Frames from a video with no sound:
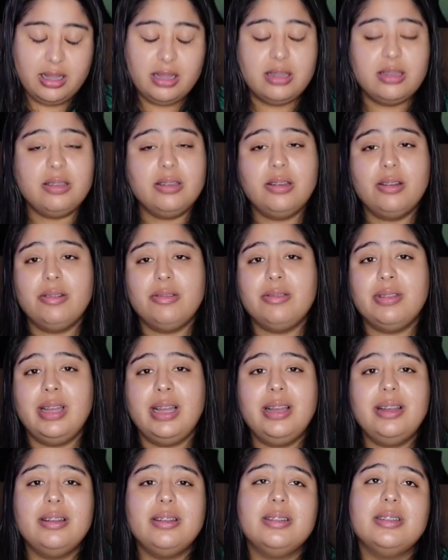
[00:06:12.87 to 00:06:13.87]
yo,
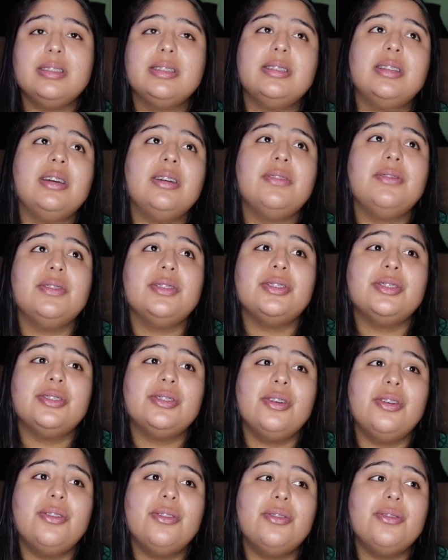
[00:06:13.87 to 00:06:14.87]
that stuff is
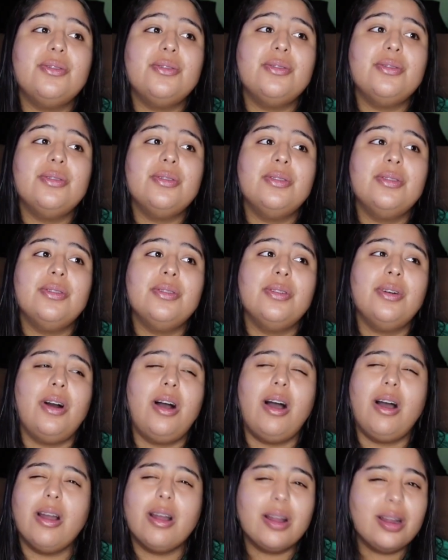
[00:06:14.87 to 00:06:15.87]
so
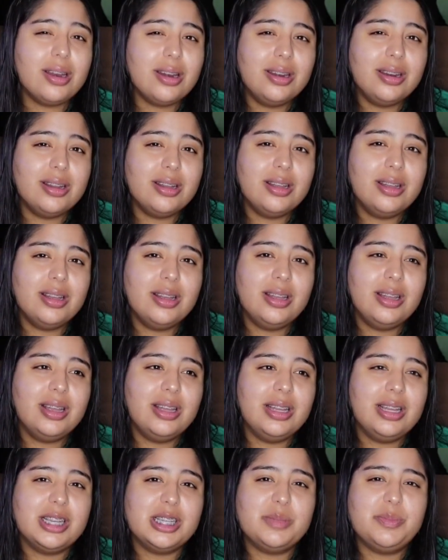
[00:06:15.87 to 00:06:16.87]
hard,
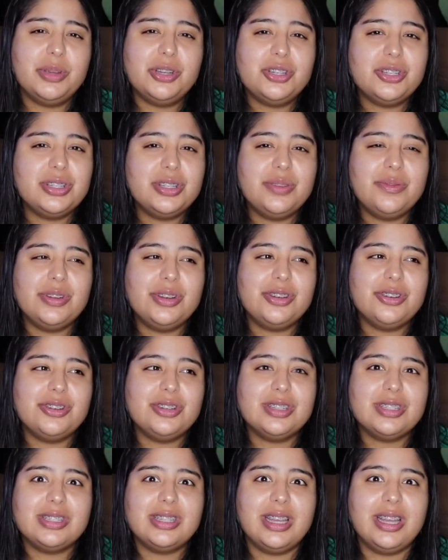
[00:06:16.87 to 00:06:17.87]
especially when you're
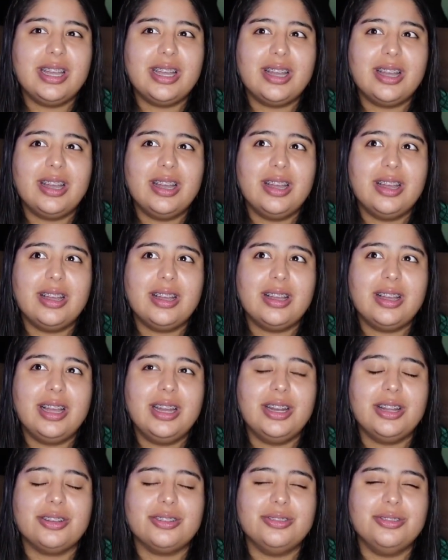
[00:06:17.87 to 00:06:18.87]
just like
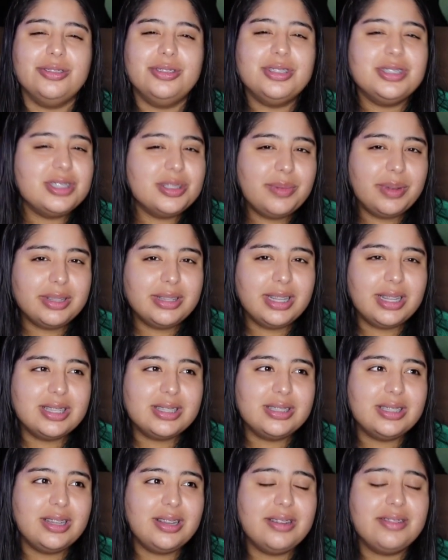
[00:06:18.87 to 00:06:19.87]
kind of clueless about that
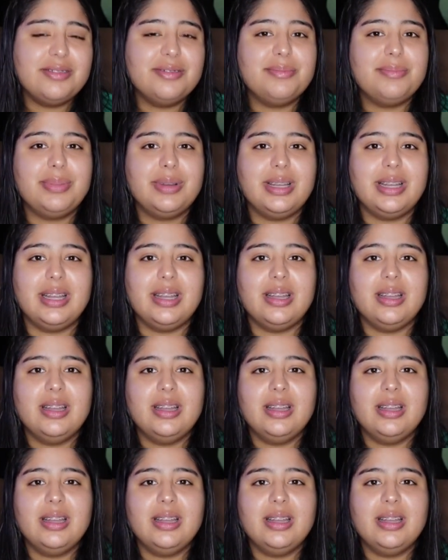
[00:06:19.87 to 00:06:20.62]
stuff. But